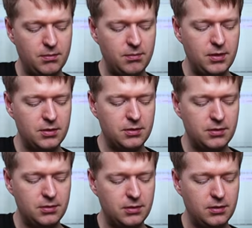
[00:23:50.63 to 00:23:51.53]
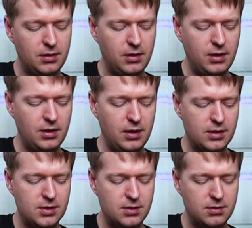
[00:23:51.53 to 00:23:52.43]
middle,
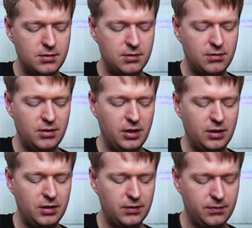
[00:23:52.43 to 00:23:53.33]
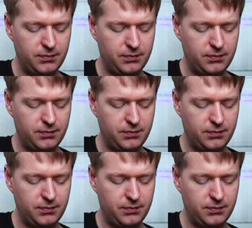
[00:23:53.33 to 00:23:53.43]
index, ring.